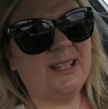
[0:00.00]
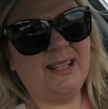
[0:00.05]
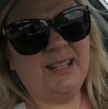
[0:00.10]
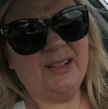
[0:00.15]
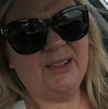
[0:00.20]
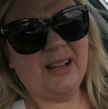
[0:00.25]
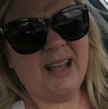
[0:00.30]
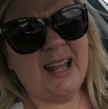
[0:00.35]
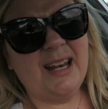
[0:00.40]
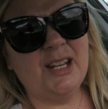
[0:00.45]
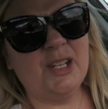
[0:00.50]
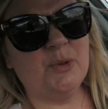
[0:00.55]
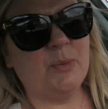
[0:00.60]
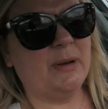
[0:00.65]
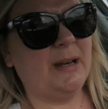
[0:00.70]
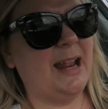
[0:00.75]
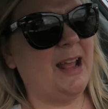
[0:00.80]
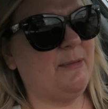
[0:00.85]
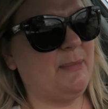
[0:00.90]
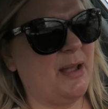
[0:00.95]
just, you know, I kind of just
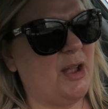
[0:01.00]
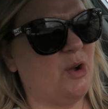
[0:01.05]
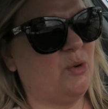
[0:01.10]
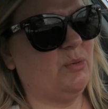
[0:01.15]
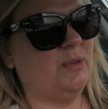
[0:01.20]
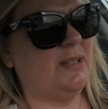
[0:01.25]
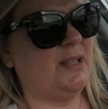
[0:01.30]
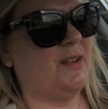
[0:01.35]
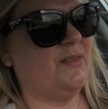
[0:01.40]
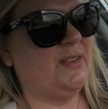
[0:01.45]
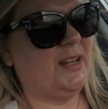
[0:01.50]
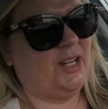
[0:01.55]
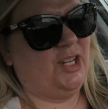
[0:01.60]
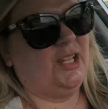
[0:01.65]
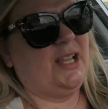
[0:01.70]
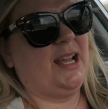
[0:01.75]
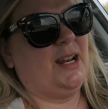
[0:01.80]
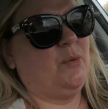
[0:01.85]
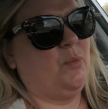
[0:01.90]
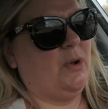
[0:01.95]
wanted have my own stuff and I
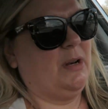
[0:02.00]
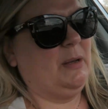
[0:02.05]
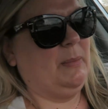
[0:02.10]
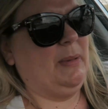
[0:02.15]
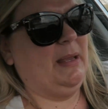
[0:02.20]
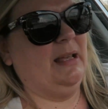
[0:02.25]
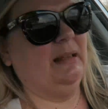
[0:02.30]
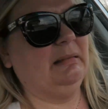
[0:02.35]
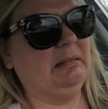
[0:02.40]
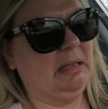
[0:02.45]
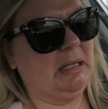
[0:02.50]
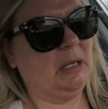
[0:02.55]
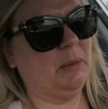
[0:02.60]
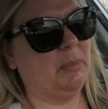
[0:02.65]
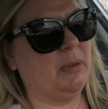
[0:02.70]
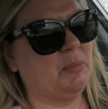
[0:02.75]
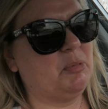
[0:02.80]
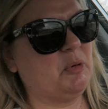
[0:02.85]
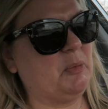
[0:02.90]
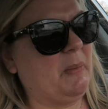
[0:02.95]
just kind of want to be a
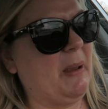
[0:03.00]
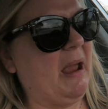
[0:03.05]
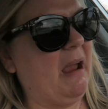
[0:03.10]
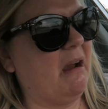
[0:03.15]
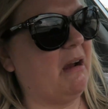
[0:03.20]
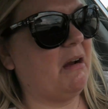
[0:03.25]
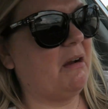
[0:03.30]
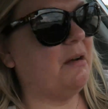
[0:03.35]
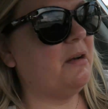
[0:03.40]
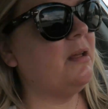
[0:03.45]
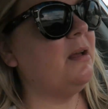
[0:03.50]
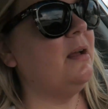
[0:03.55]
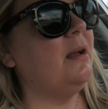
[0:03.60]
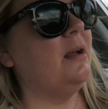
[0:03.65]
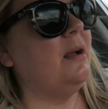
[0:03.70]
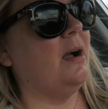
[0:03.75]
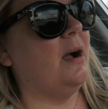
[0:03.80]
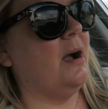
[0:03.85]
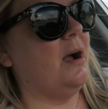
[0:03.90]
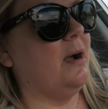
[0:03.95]
little bit prepared,
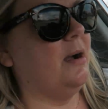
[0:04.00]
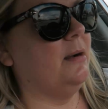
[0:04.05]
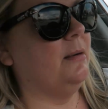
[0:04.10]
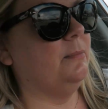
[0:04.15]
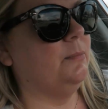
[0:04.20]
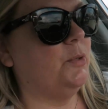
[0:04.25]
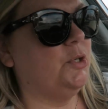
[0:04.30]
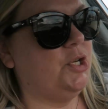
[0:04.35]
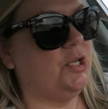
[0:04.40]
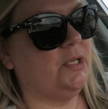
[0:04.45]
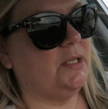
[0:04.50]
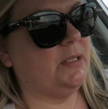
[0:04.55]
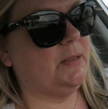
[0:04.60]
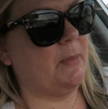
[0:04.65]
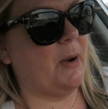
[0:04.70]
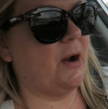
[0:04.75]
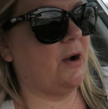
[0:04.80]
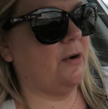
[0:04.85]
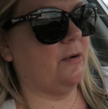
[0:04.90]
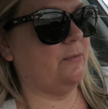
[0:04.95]
um, which is
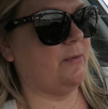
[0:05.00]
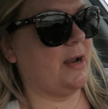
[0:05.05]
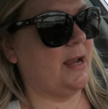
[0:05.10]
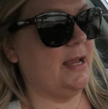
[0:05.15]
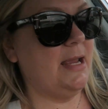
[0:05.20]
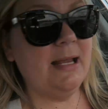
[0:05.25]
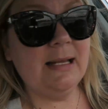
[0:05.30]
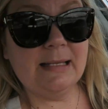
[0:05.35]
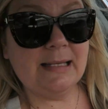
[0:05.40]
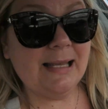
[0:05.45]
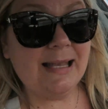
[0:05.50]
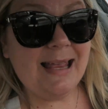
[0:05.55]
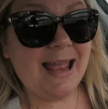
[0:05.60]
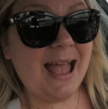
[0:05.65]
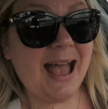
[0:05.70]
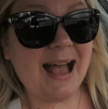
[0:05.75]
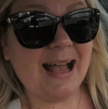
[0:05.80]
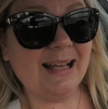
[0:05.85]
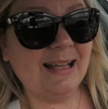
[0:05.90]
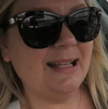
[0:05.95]
smart, right?
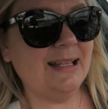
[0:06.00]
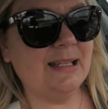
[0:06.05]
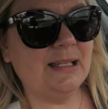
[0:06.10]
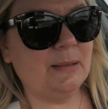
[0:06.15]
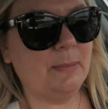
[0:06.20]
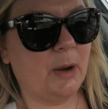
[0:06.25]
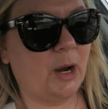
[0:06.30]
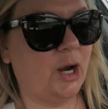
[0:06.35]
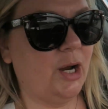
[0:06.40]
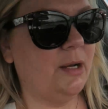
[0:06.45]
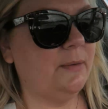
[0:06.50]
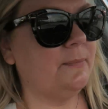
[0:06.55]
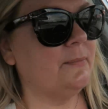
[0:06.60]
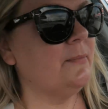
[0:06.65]
Yeah, it's smart.